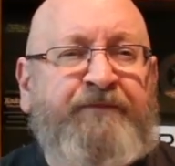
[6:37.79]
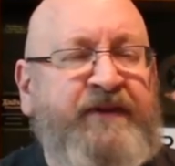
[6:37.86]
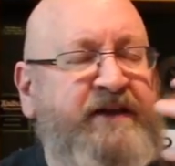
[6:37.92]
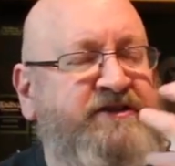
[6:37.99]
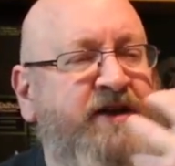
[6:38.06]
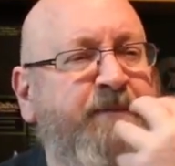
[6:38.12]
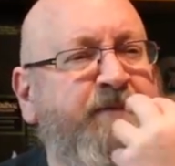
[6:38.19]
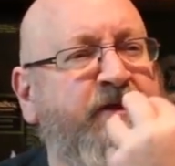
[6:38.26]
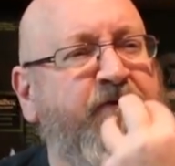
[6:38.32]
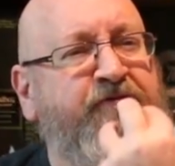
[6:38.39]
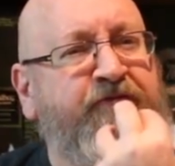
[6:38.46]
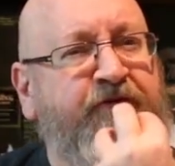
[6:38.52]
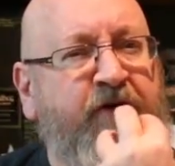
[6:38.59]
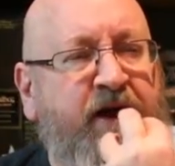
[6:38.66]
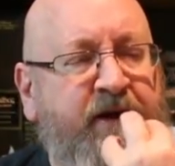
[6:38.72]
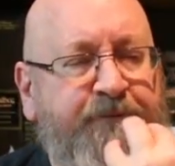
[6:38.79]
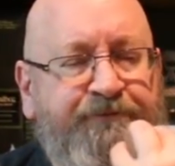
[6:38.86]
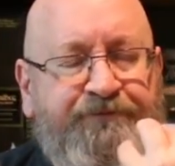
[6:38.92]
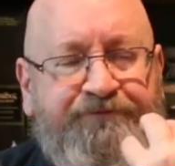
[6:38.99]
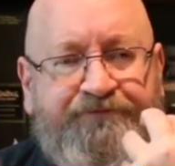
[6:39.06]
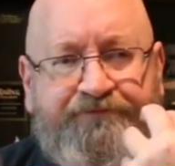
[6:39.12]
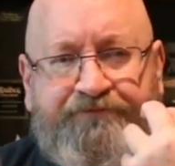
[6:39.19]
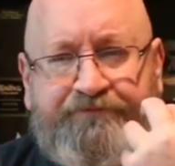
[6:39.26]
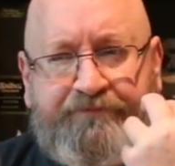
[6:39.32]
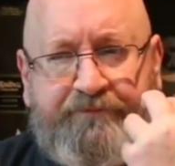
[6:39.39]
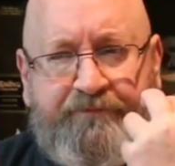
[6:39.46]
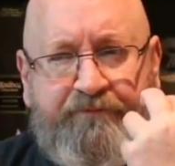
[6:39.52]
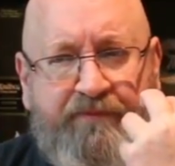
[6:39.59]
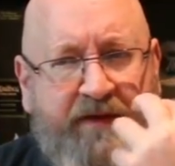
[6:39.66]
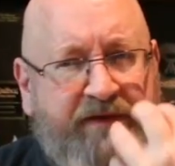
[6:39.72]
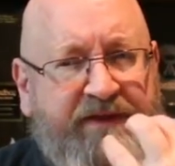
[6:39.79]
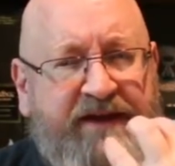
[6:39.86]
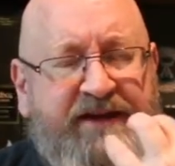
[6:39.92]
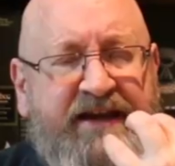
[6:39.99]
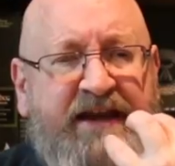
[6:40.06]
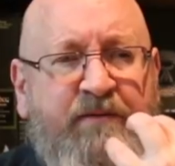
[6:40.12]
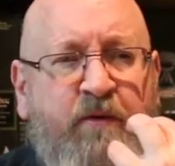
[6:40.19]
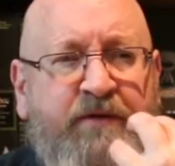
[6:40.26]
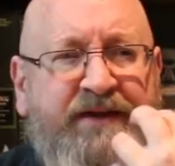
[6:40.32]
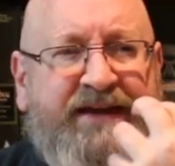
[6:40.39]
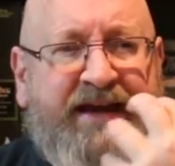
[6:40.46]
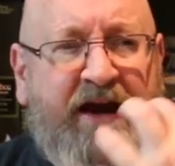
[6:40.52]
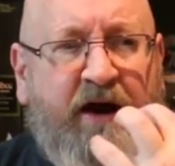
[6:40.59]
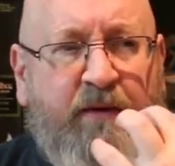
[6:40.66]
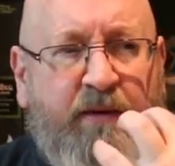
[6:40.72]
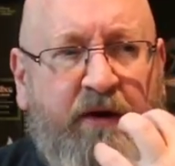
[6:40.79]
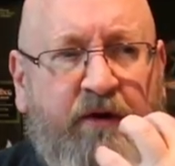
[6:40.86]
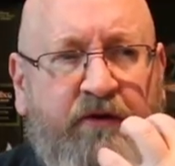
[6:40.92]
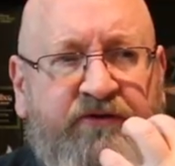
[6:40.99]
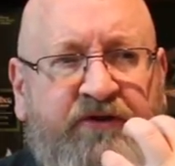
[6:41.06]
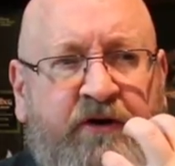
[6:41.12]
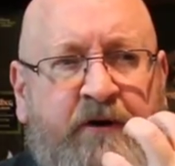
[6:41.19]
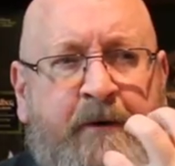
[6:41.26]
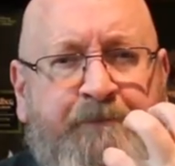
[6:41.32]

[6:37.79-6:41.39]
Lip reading: It's up in the front that you get more of the caramels,